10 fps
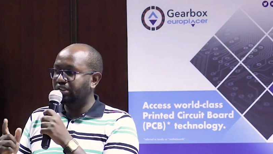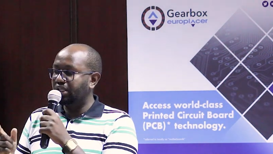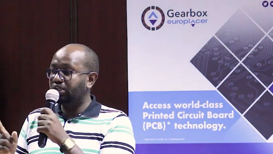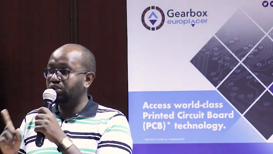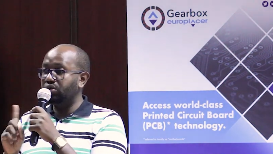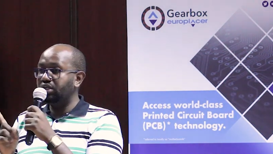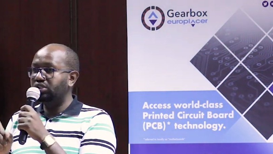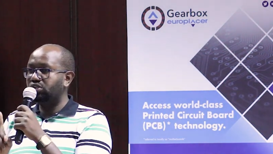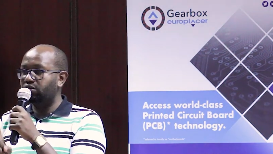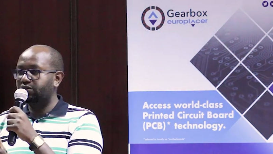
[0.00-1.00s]
is that you
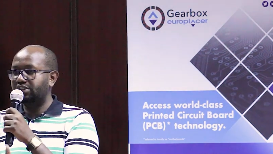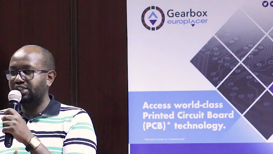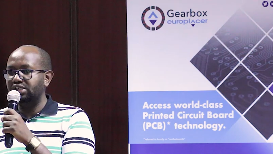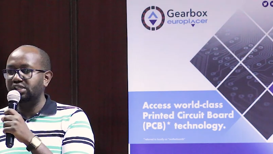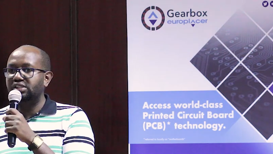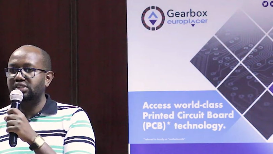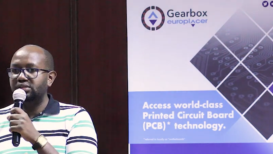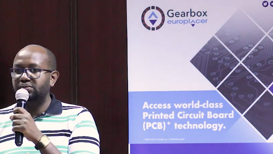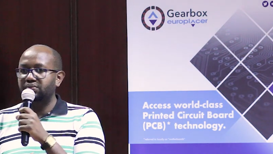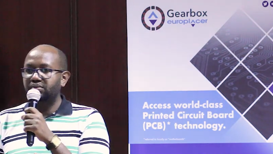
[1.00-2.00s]
need soft
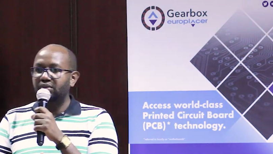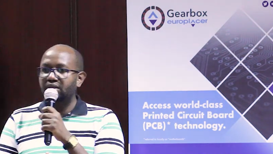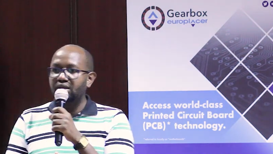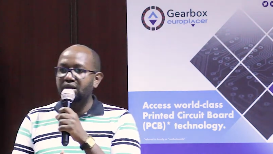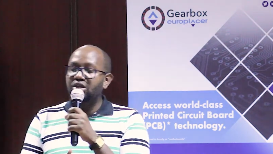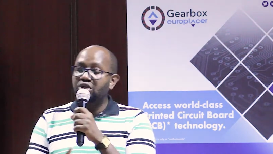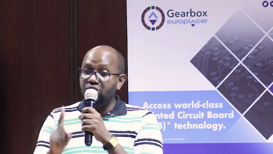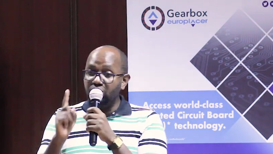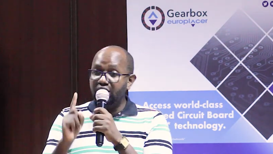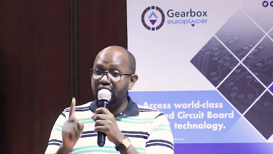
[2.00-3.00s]
skills. You